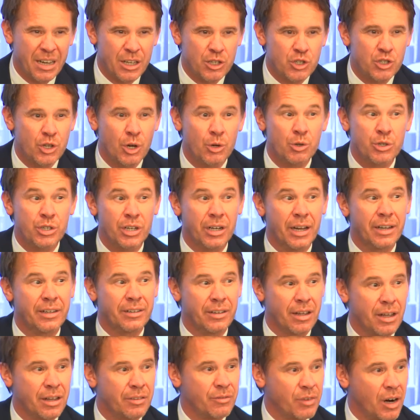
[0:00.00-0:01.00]
social and
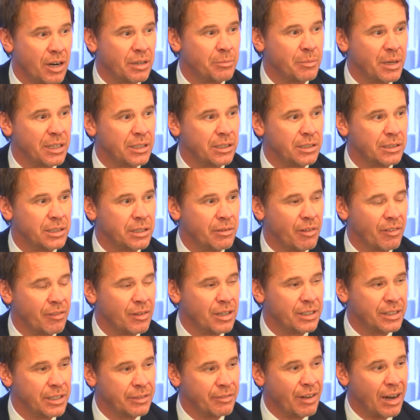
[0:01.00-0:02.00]
environmental
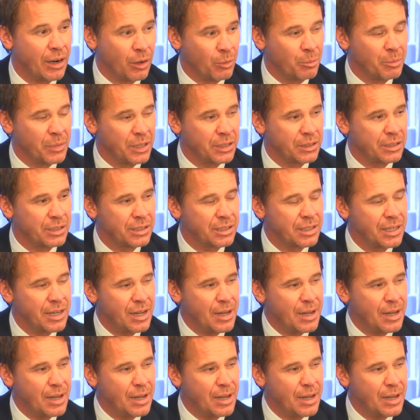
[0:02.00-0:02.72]
development.